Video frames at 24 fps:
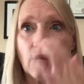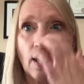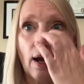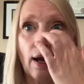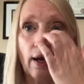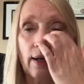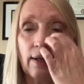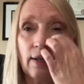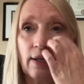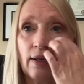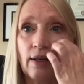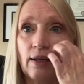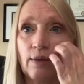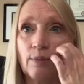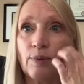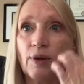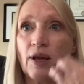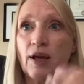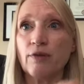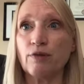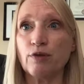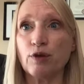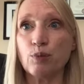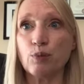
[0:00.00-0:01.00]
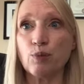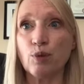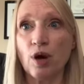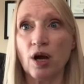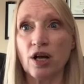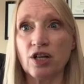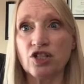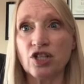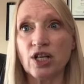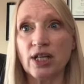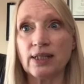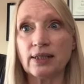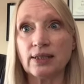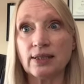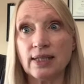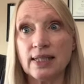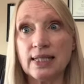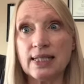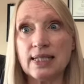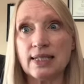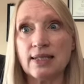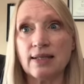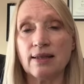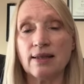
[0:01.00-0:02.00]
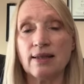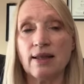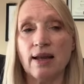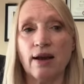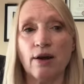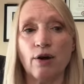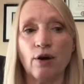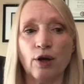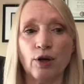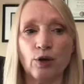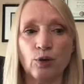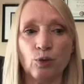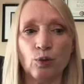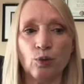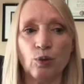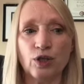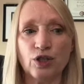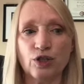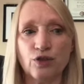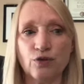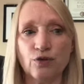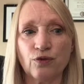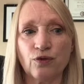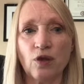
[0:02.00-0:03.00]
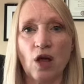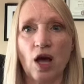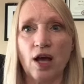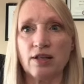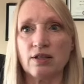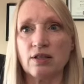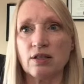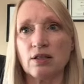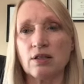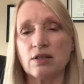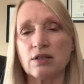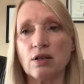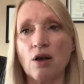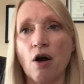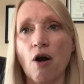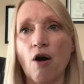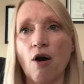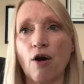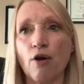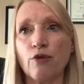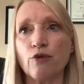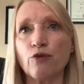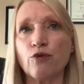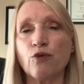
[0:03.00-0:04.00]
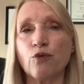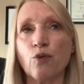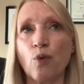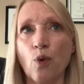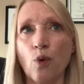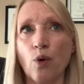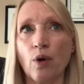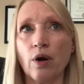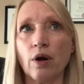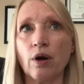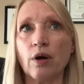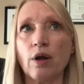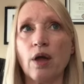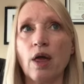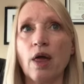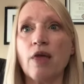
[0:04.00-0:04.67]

I keep every project listed there and which flosses are for